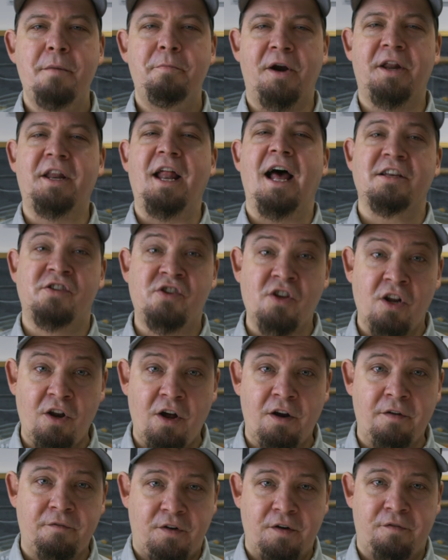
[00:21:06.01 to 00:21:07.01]
but it has a
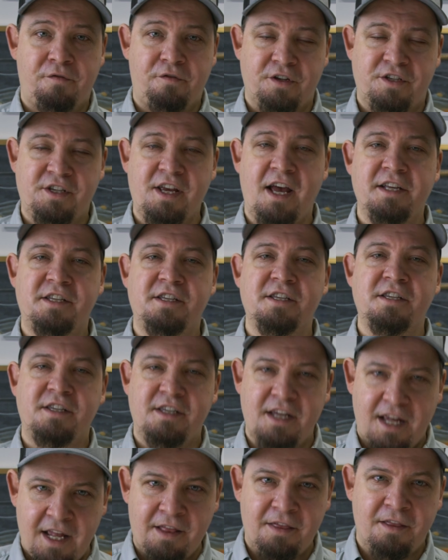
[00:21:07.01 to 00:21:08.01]
lot of different
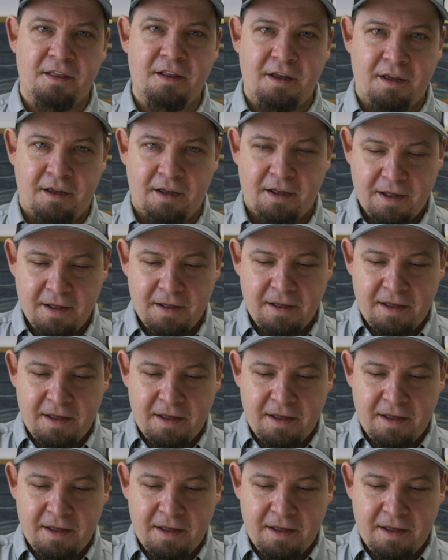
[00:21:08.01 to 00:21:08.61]
sizes in